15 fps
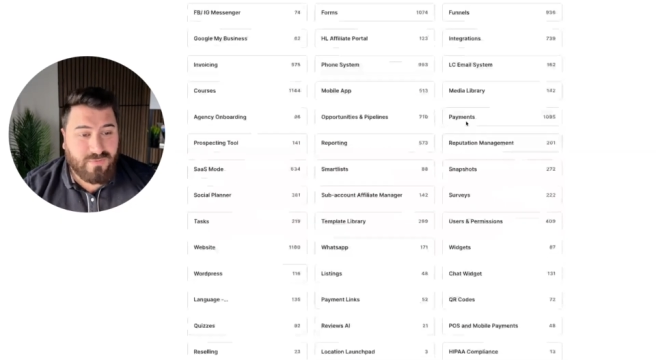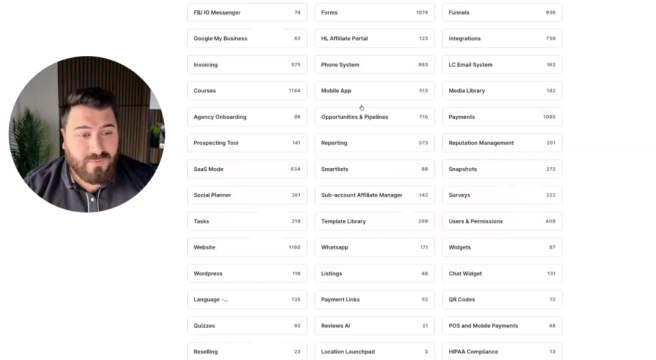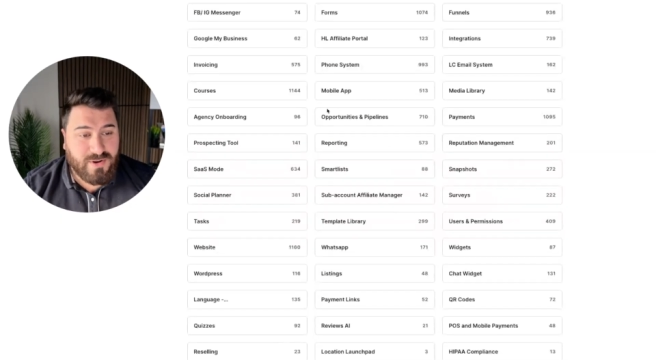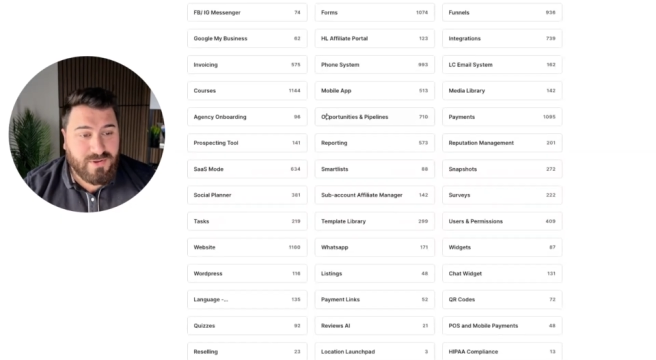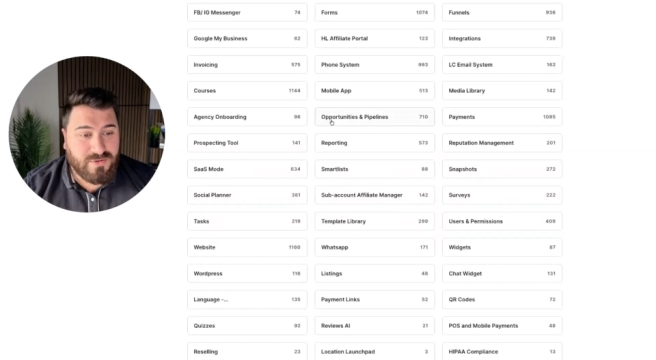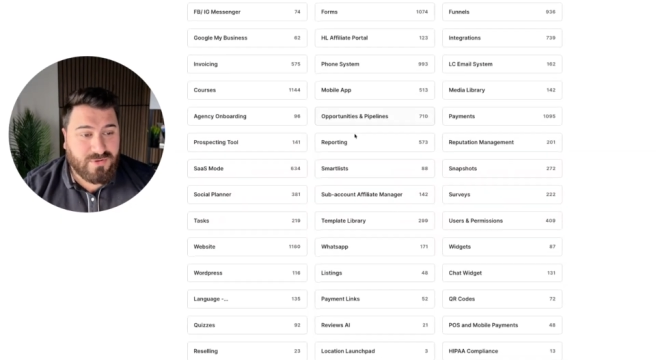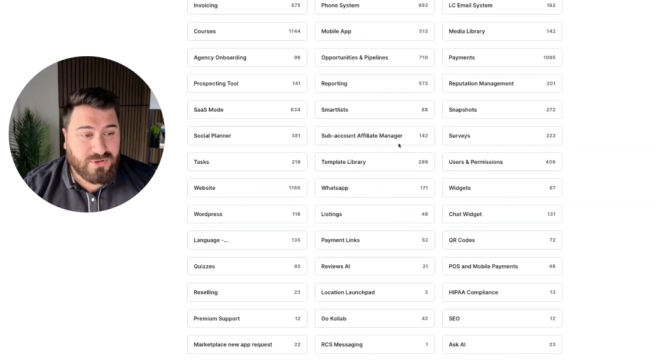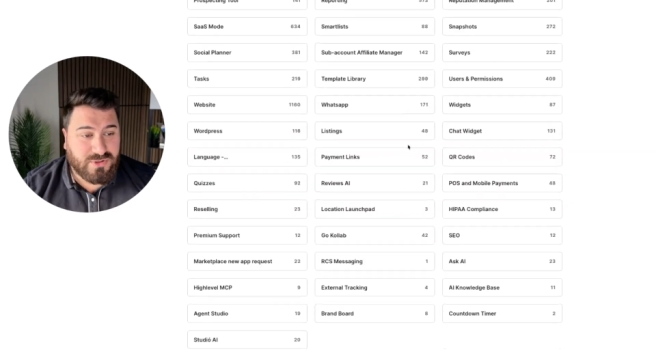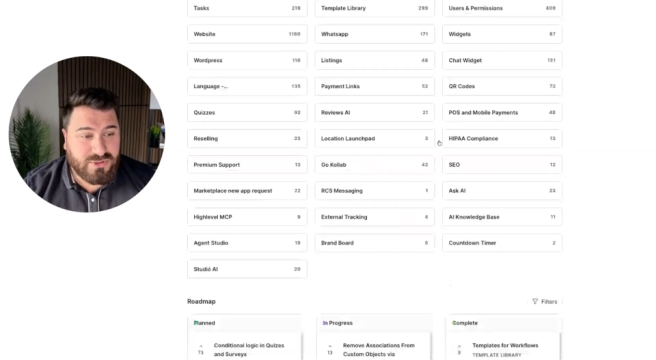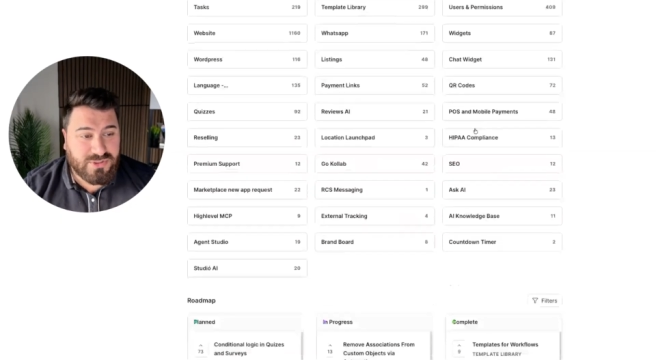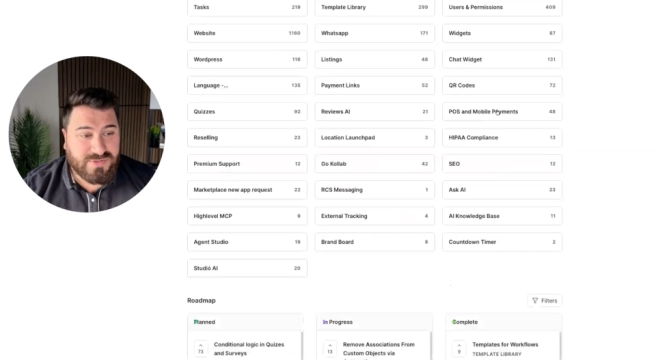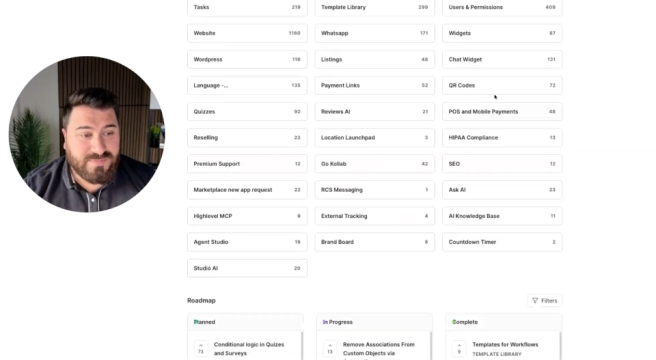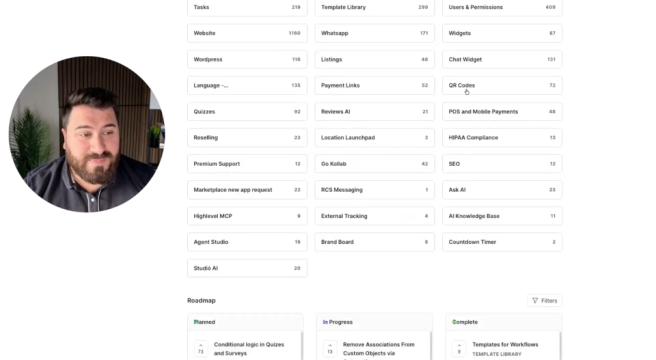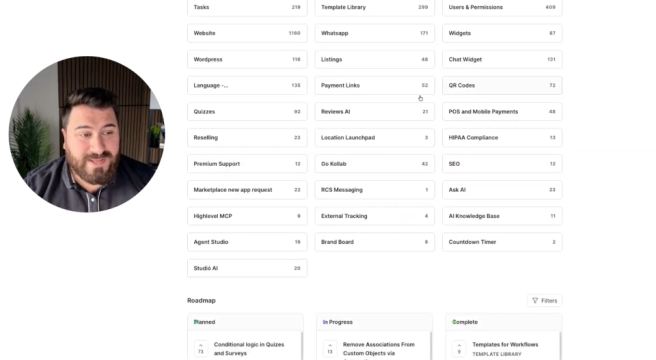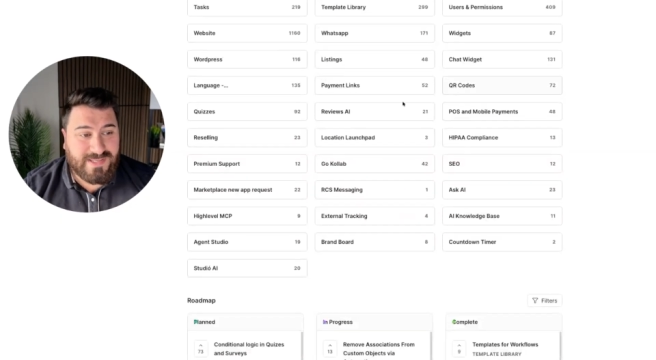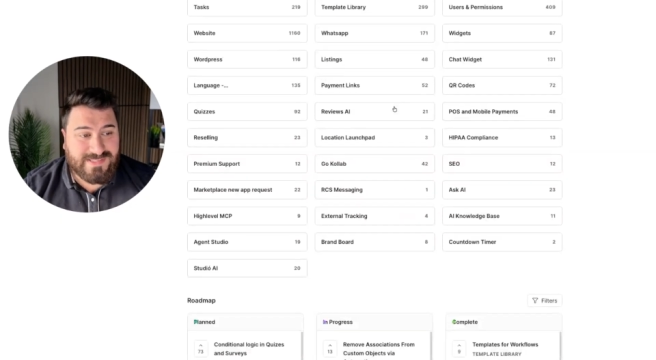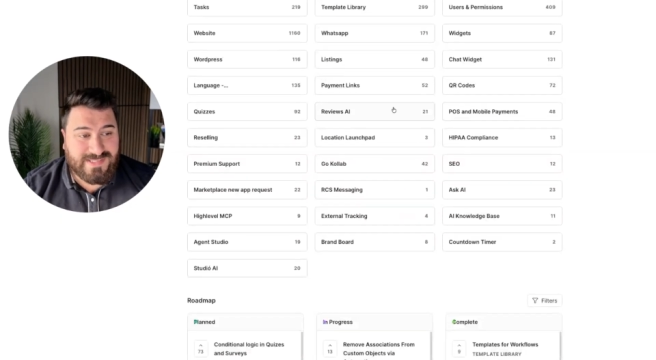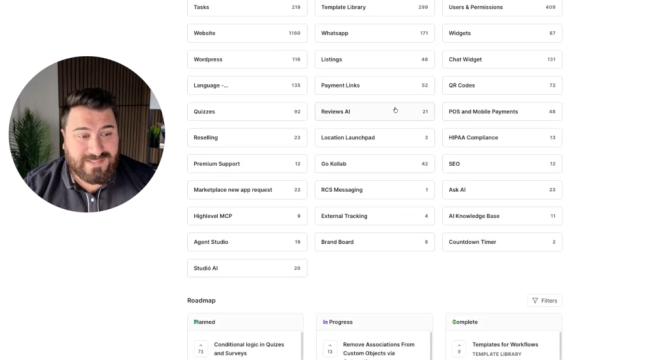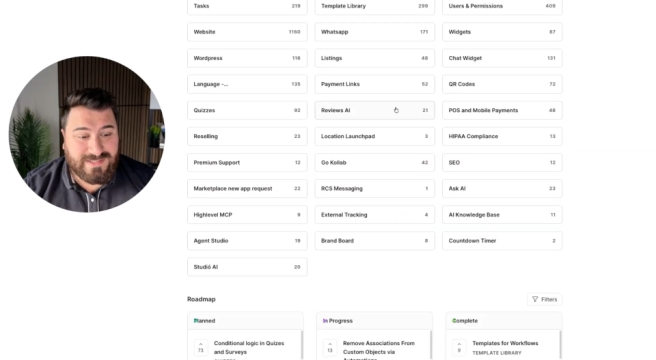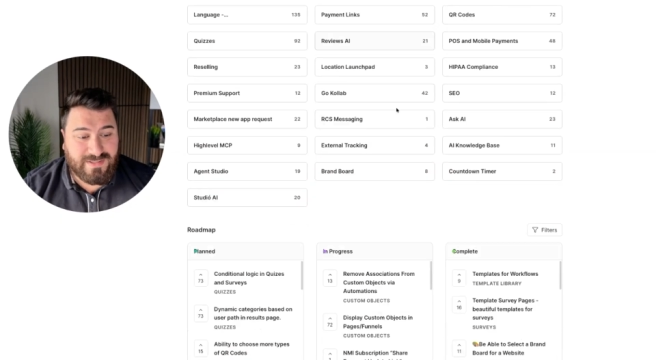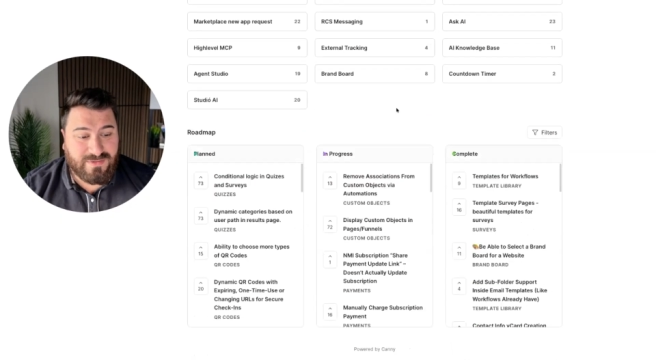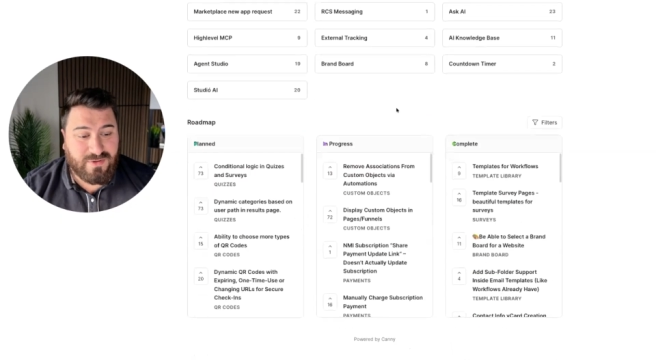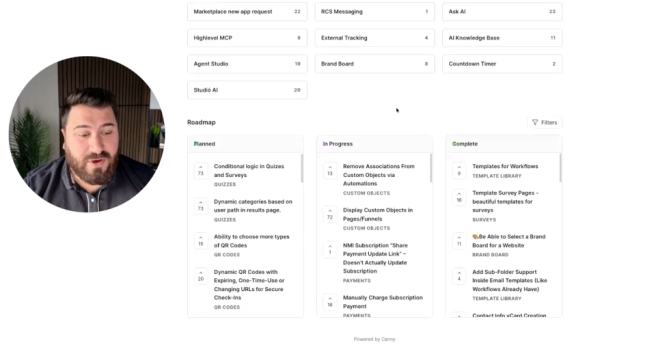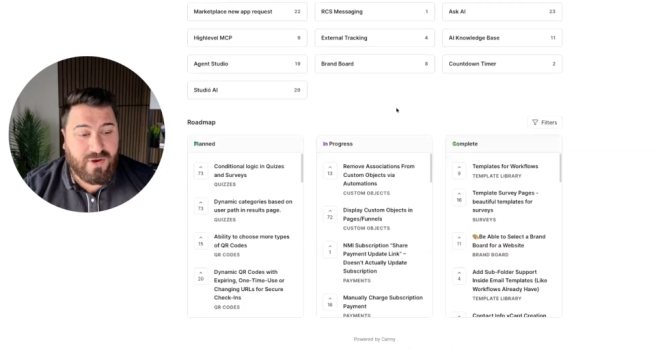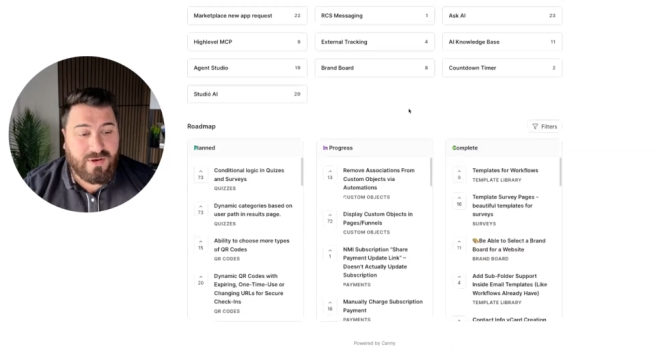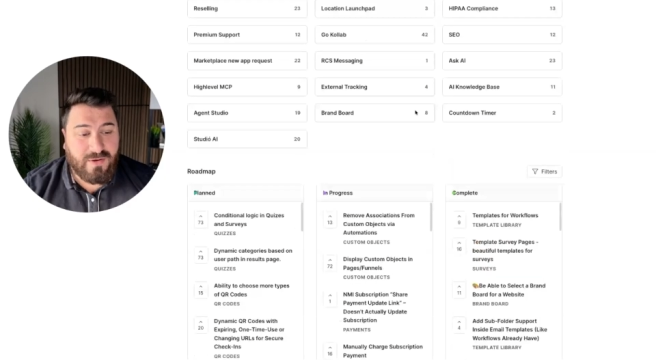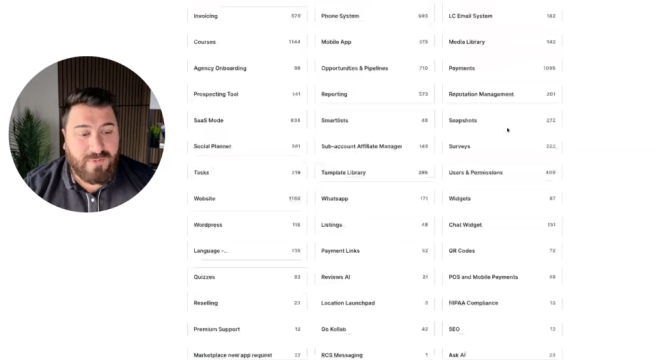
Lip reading: where you could just basically talk